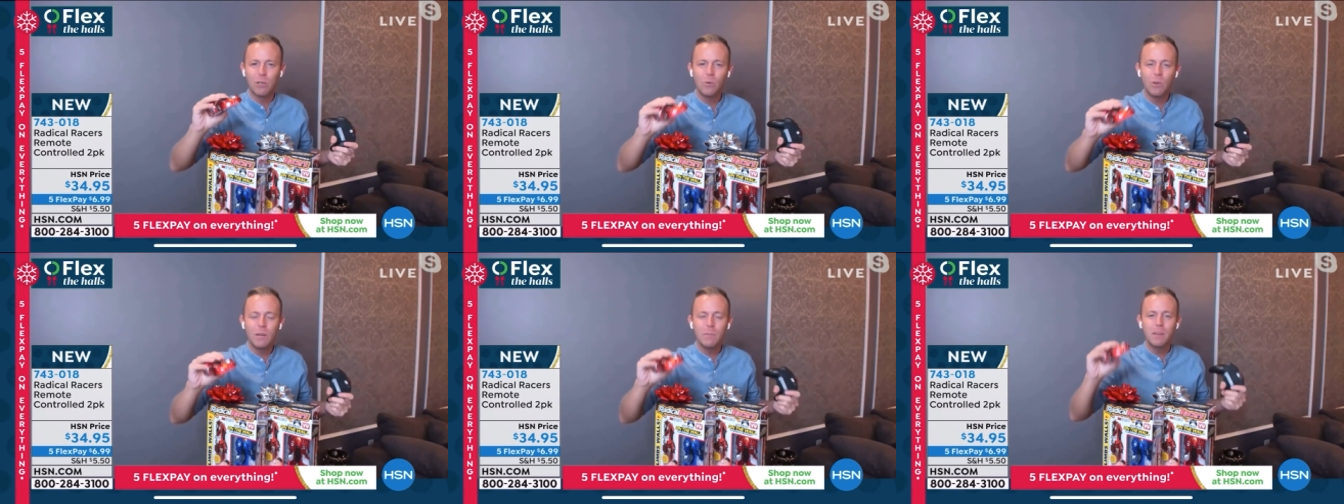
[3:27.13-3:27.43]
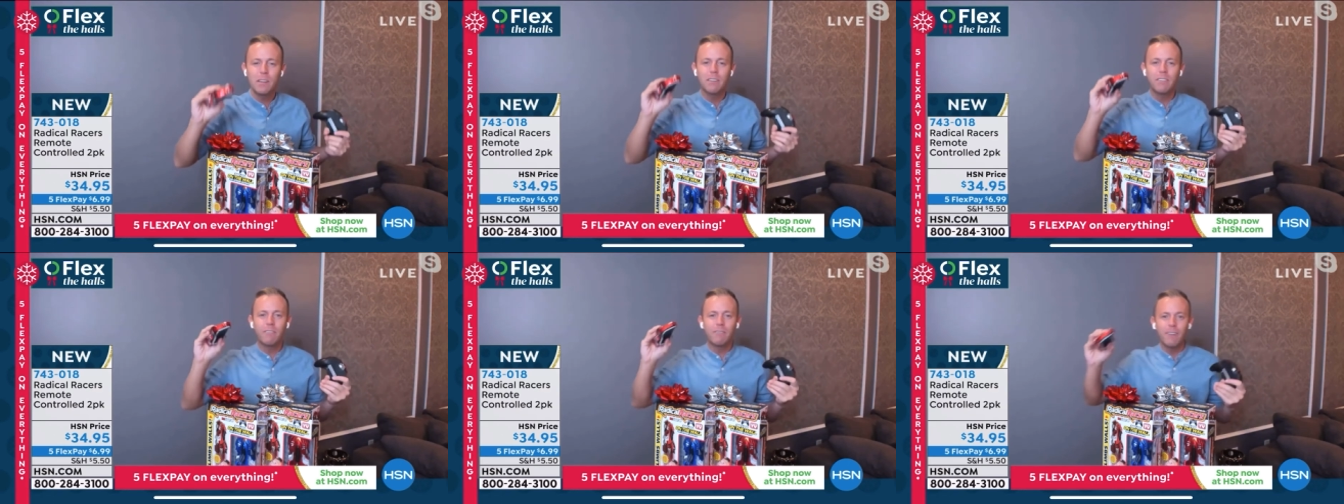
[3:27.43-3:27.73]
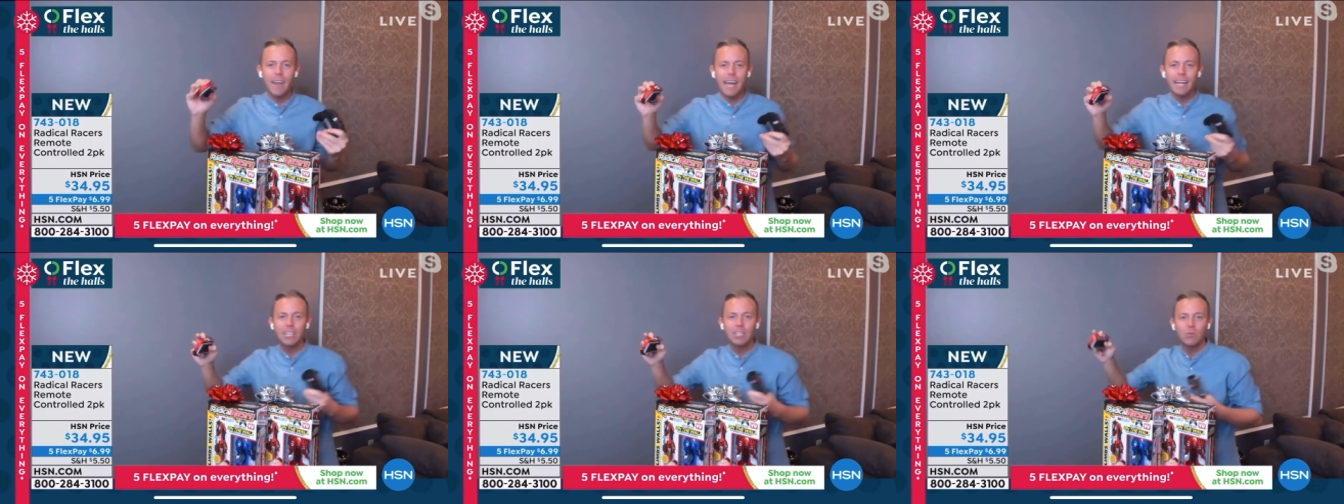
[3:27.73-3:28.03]
We would have been
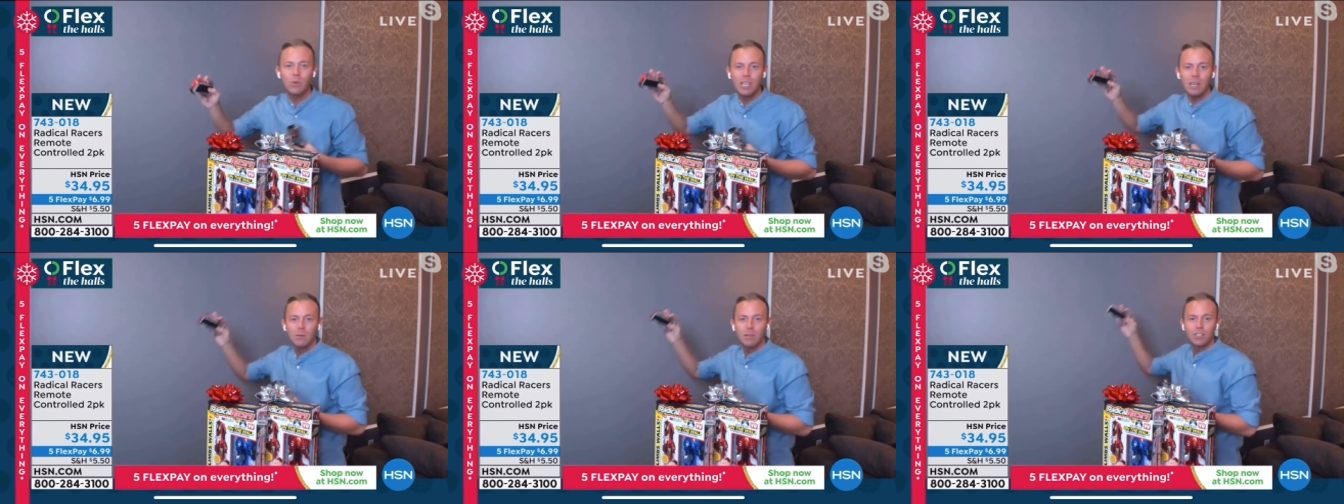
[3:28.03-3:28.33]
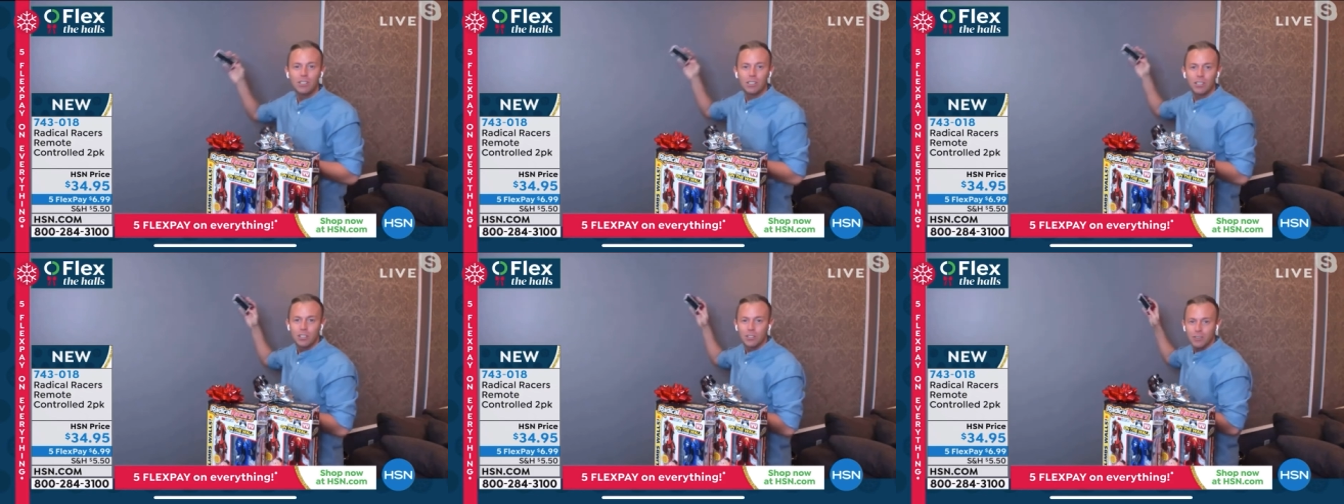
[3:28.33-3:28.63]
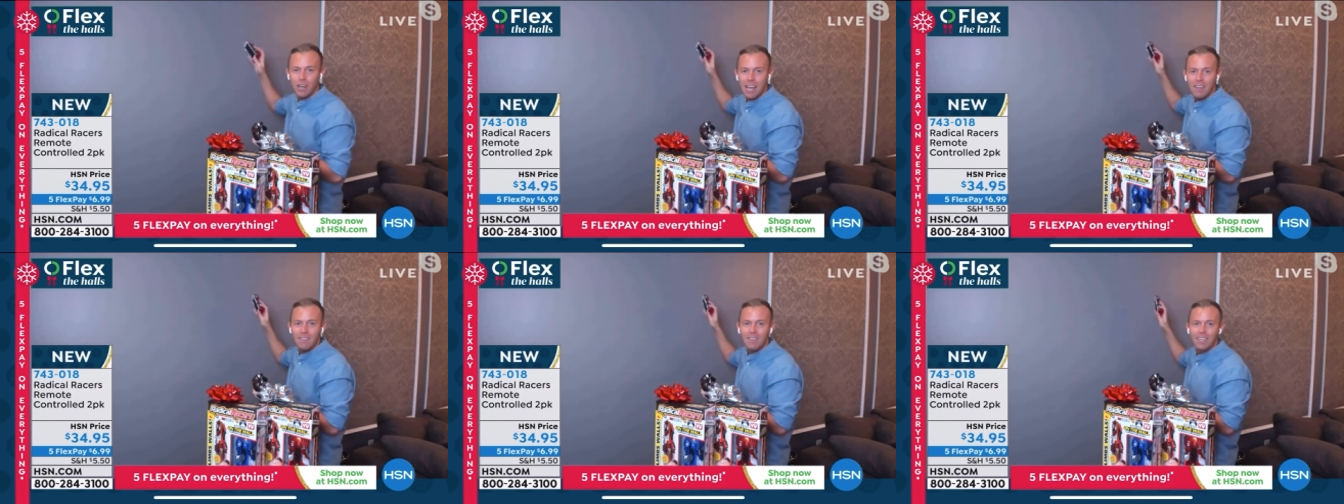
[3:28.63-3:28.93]
infatuated with just
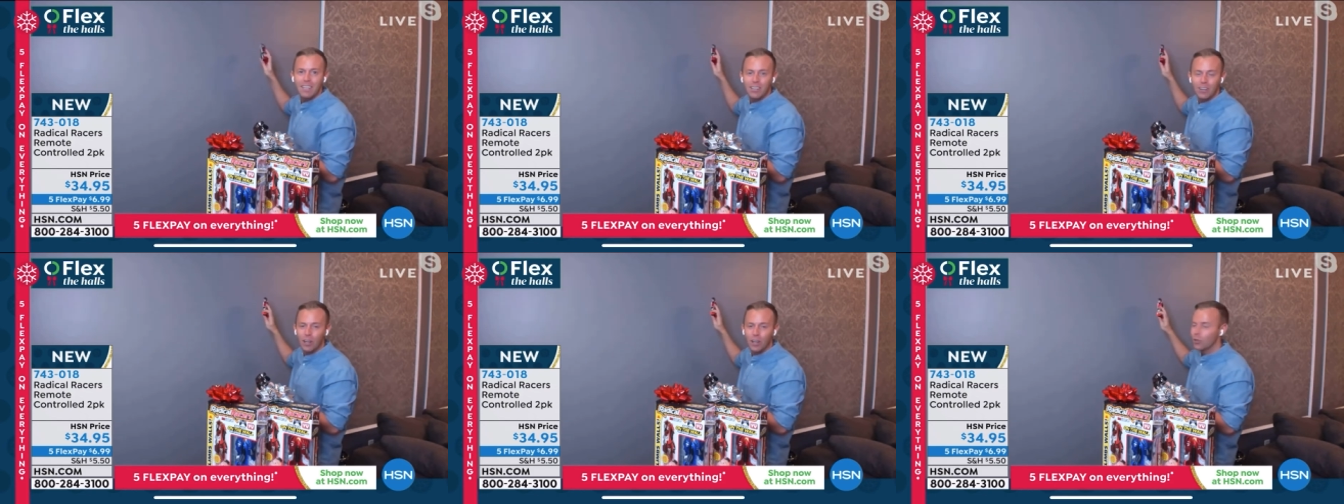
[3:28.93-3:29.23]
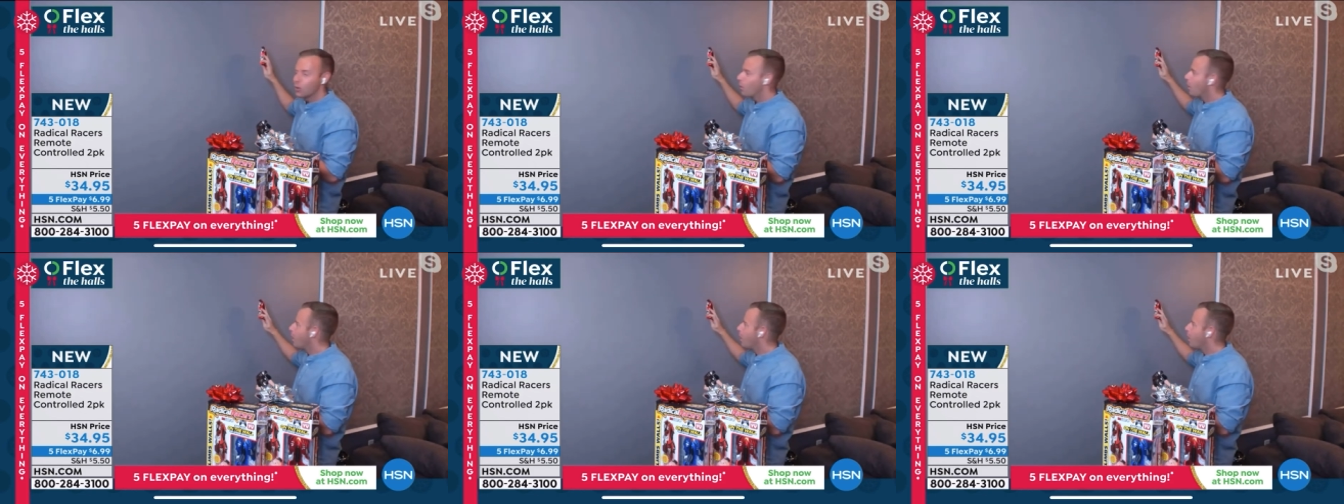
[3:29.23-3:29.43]
driving it on the